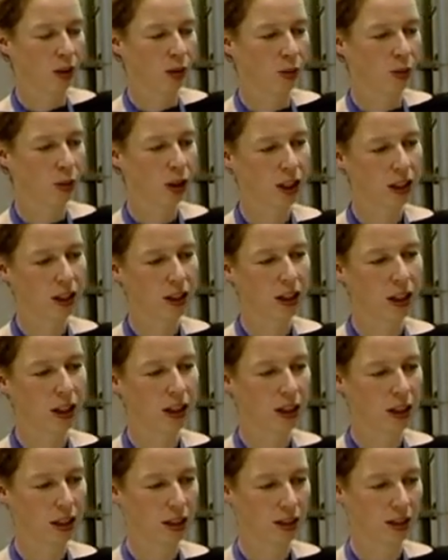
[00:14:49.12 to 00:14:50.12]
What's the
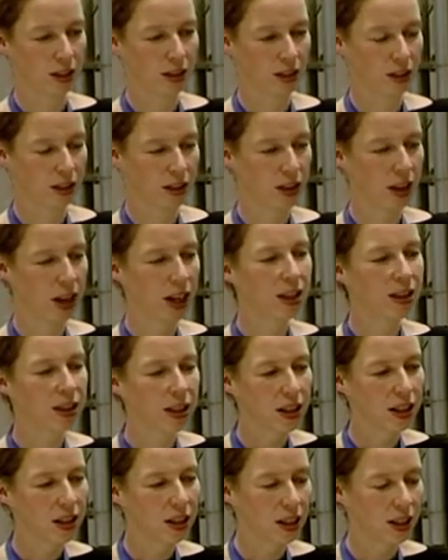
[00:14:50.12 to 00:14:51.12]
idea? The
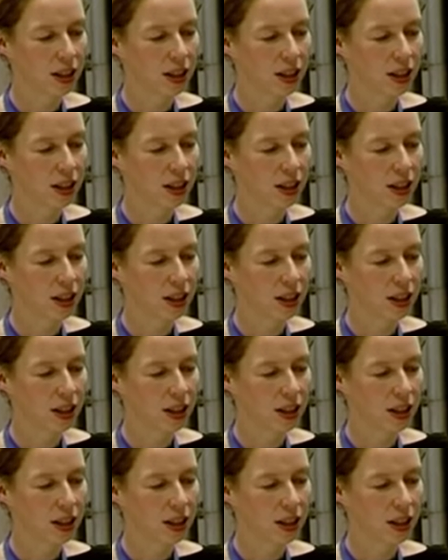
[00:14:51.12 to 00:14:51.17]
idea